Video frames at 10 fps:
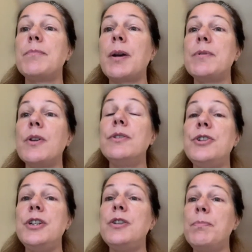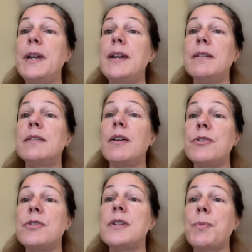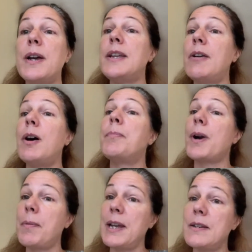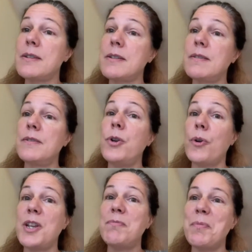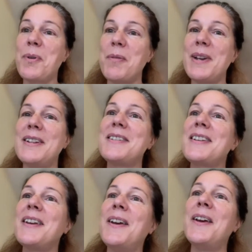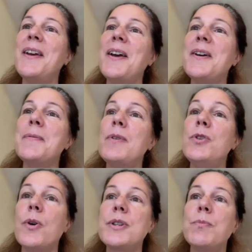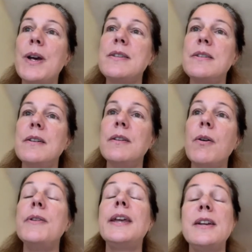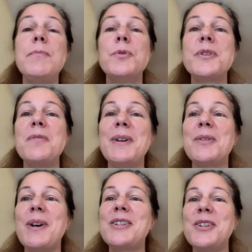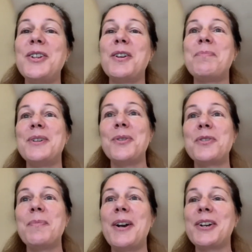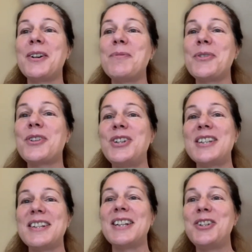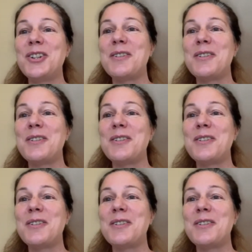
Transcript: in primatology should be in countries where there are primates, non human primates, um, not in Western, I and mean, they can also be in Western Europe and North America. I'm not suggesting they